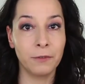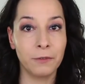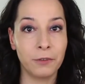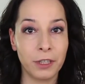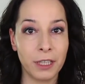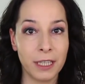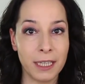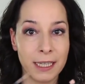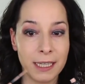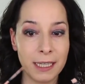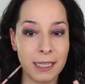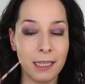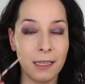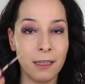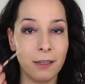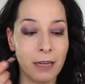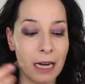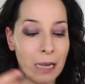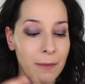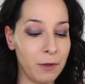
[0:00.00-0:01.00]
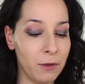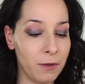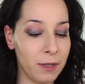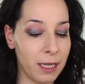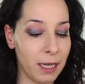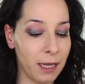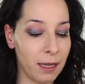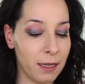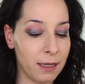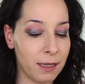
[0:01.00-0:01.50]
For concealer, I'm
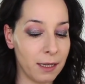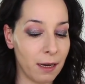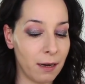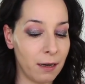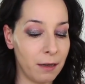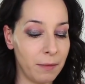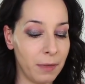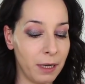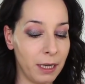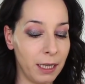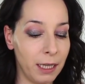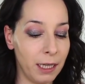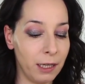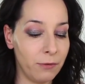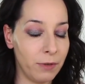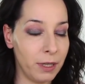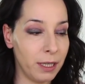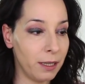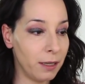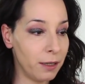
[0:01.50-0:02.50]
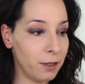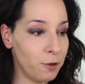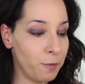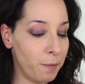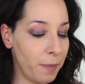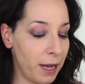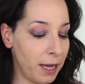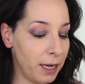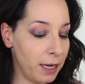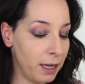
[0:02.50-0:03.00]
using this Armani
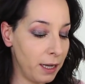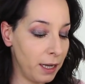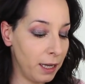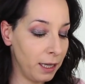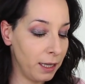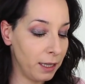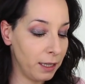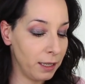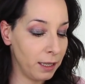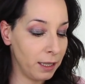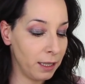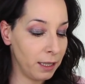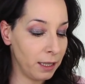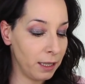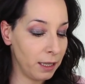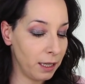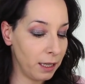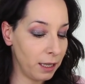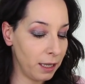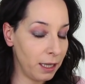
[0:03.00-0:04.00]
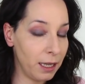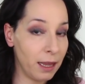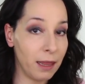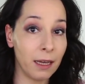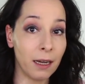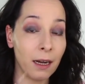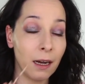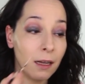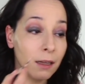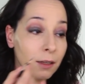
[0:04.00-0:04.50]
Retouch Pen in
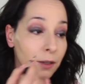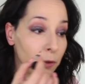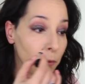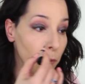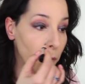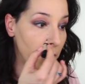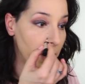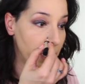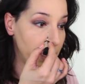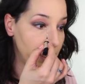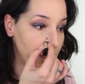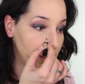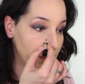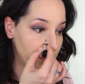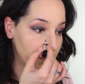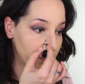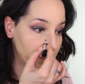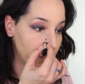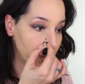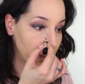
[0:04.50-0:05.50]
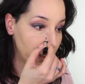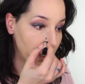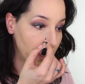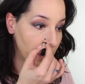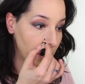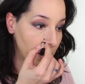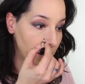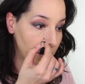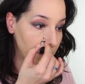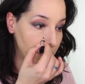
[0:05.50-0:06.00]
the color 1,
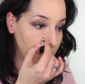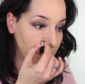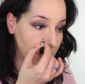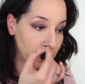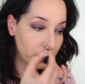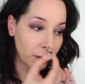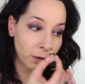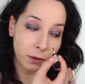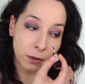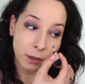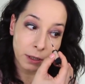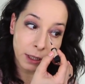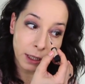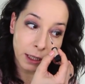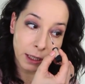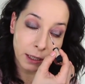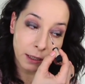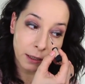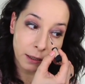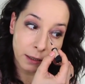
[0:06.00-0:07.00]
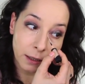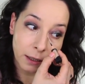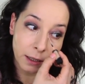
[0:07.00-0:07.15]
but only